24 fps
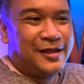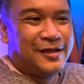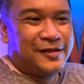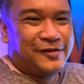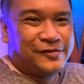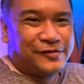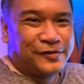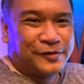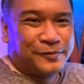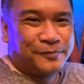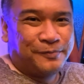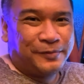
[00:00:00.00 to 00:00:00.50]

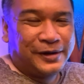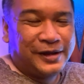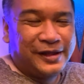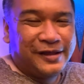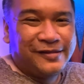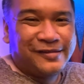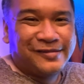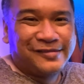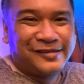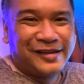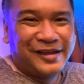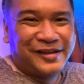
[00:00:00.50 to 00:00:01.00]
So
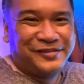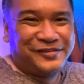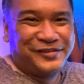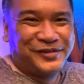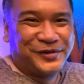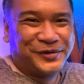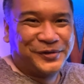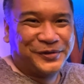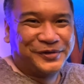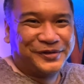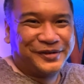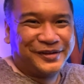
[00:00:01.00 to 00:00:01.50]
please stay
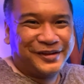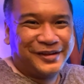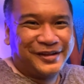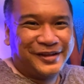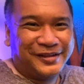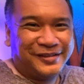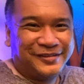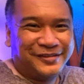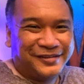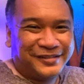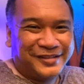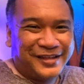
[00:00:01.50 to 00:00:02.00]
tuned.
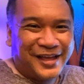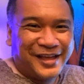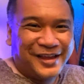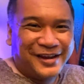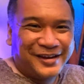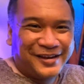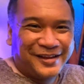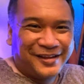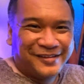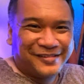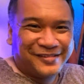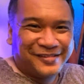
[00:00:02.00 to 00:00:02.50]
Until
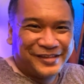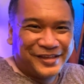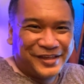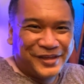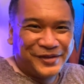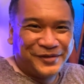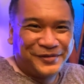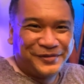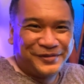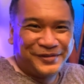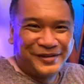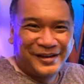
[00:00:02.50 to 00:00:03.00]
then, I'll see
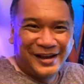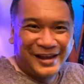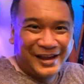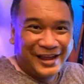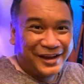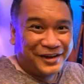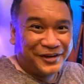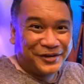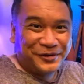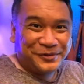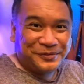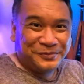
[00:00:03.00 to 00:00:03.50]
you
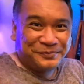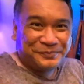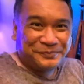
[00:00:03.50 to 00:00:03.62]
later.